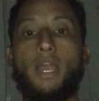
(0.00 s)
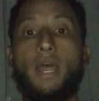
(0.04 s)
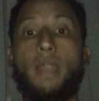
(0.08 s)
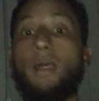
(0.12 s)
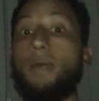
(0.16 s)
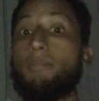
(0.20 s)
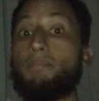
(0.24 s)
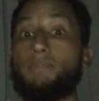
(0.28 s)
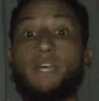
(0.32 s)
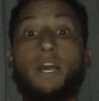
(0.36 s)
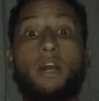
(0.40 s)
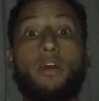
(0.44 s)
And
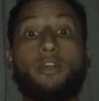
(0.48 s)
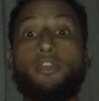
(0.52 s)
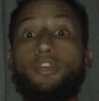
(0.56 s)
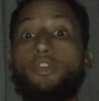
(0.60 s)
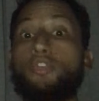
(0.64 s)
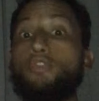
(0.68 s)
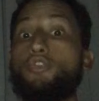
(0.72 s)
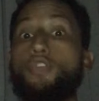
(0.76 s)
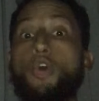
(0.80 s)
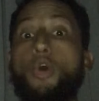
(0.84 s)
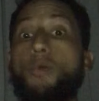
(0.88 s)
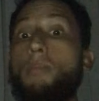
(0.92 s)
I'm telling you,
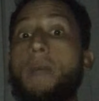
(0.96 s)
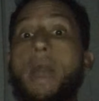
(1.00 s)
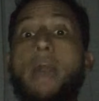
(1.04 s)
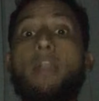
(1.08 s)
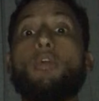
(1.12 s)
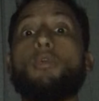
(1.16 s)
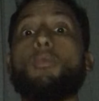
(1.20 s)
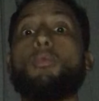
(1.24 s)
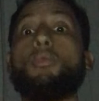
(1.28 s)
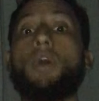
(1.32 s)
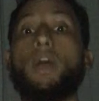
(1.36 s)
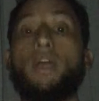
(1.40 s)
no
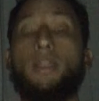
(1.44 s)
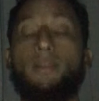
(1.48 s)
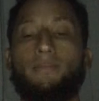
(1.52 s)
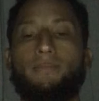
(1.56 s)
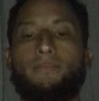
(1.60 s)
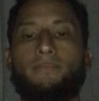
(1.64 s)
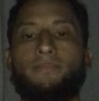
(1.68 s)
matter what.